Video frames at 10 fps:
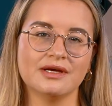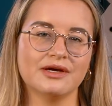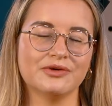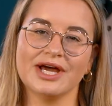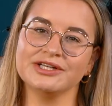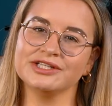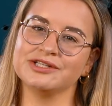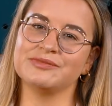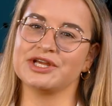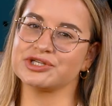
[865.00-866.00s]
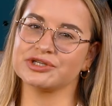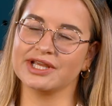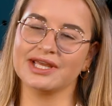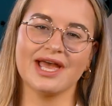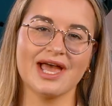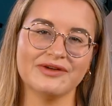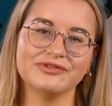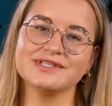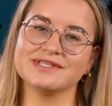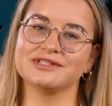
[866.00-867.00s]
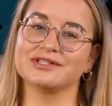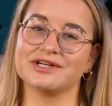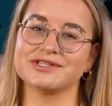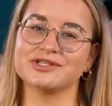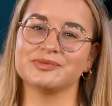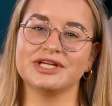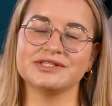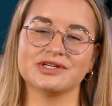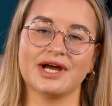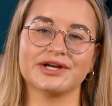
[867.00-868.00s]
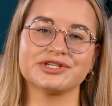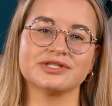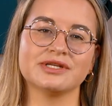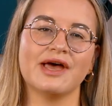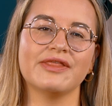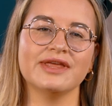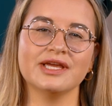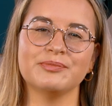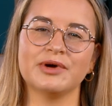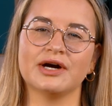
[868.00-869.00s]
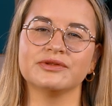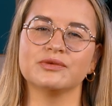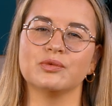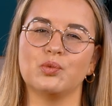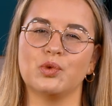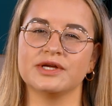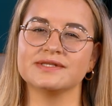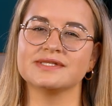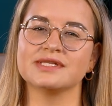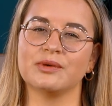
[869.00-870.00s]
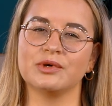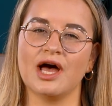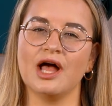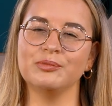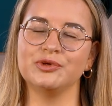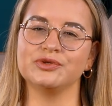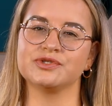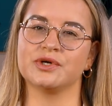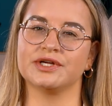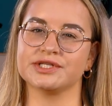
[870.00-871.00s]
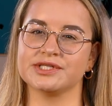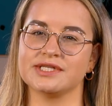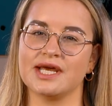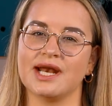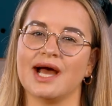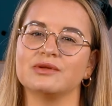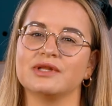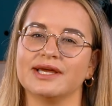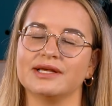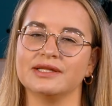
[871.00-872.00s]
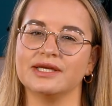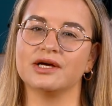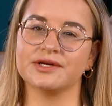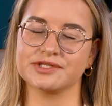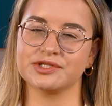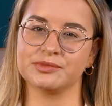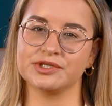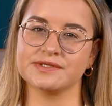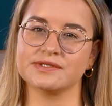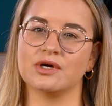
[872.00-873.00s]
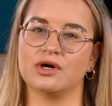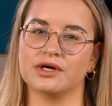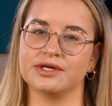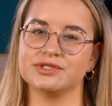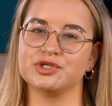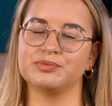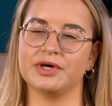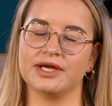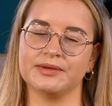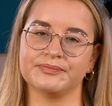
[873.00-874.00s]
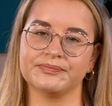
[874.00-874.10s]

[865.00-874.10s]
Rather than measuring every single customer interaction, think about ones that will help you to understand how likely customers are to buy.